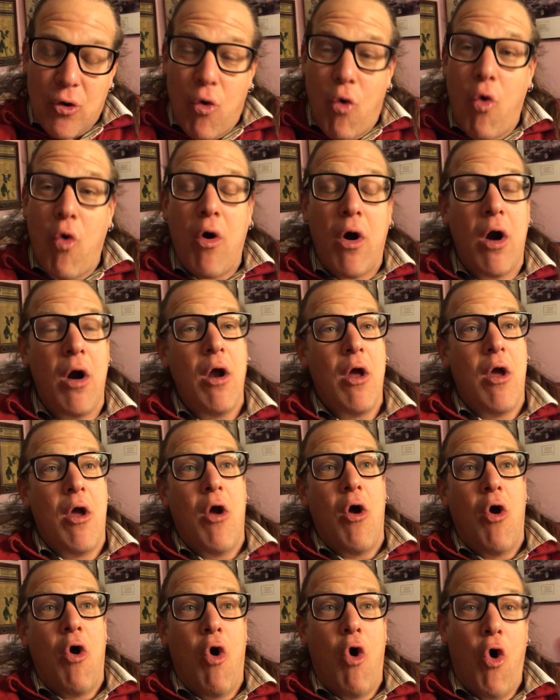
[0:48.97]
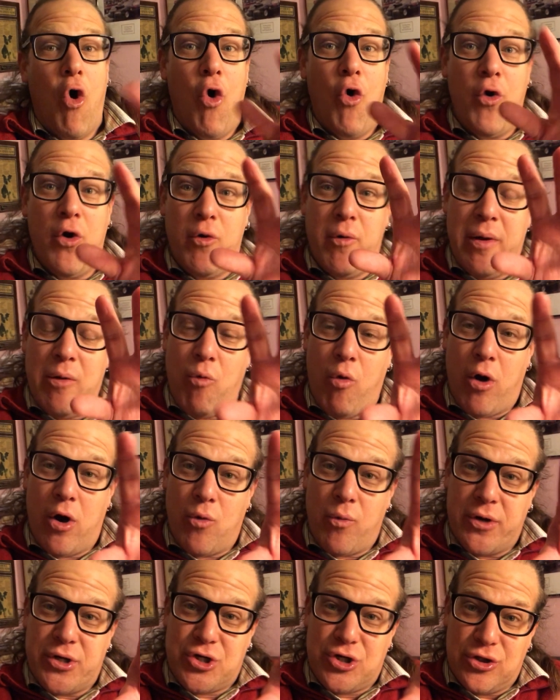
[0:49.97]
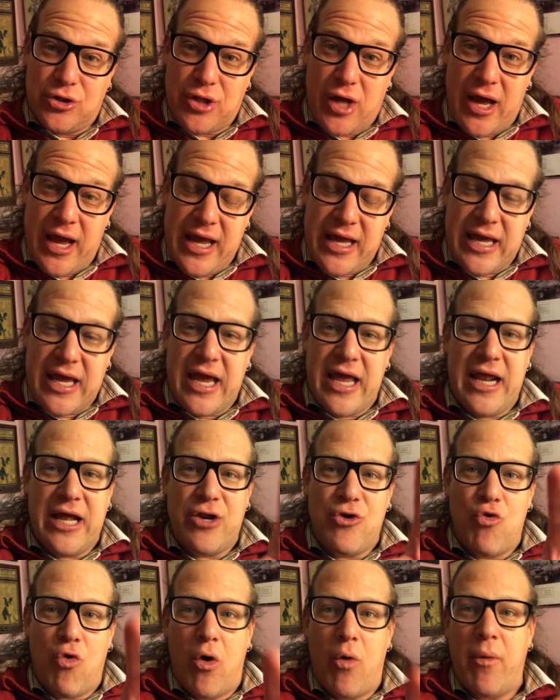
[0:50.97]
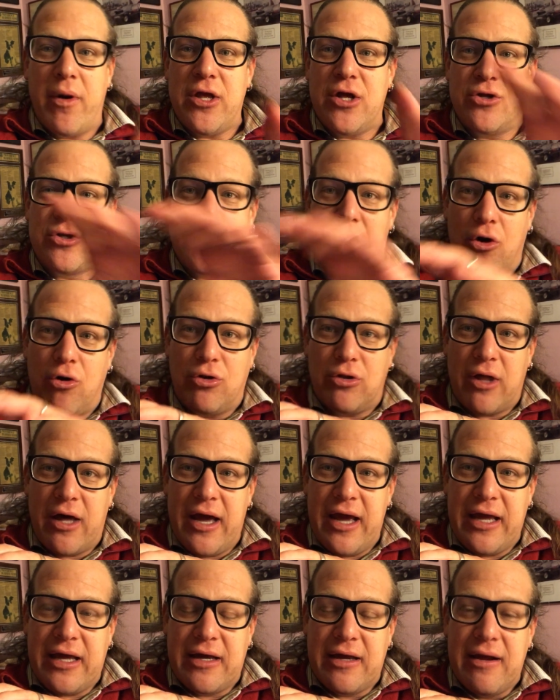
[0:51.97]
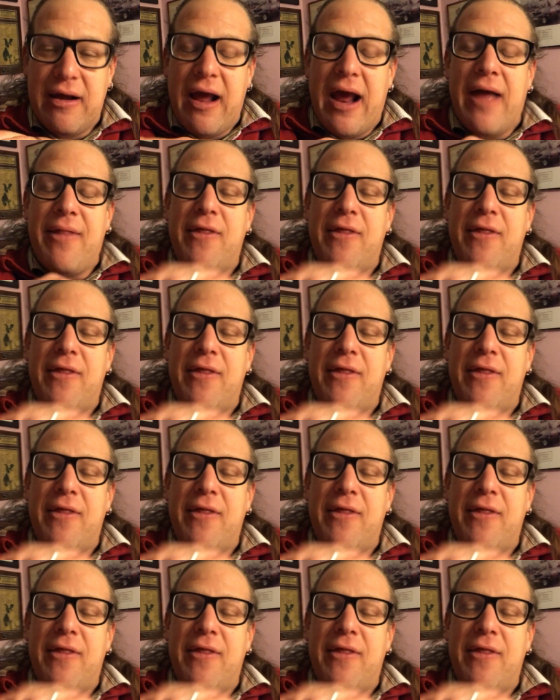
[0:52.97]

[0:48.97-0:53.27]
Or only reward what you like and ignore what you don't like.